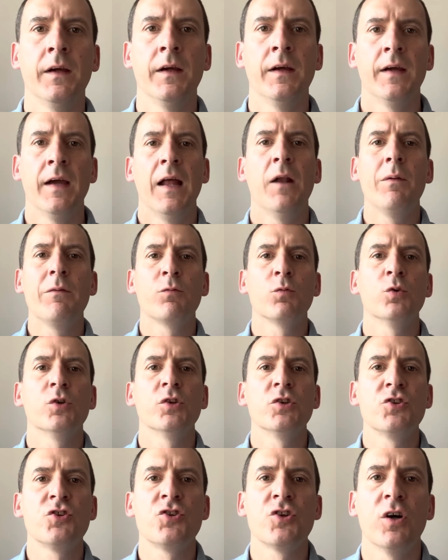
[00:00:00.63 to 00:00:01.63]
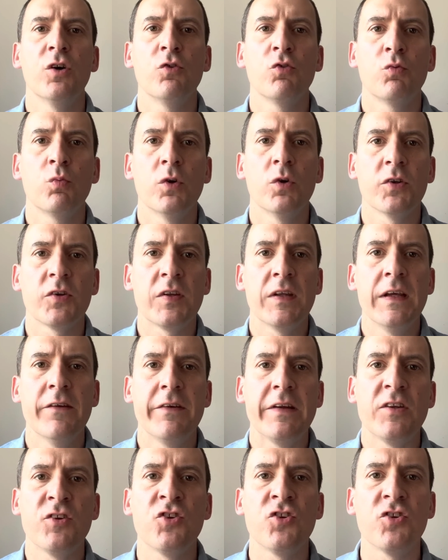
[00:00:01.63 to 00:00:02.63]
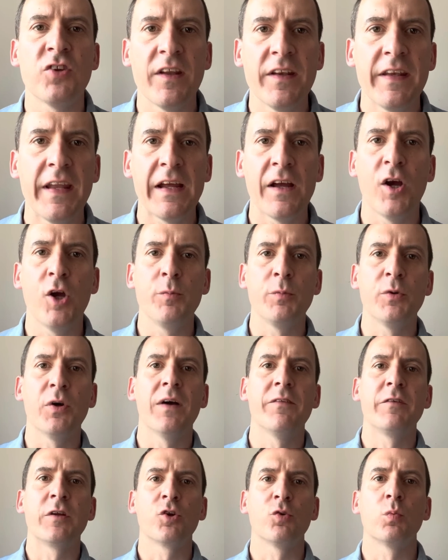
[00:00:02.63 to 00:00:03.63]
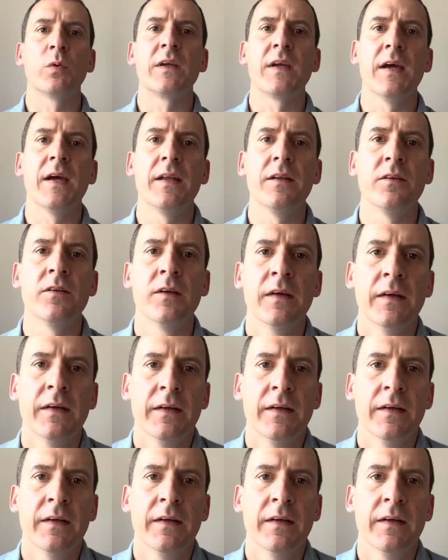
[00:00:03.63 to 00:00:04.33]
Hello everyone, Charles Watts here. It is Sunday. I hope you're having a good weekend.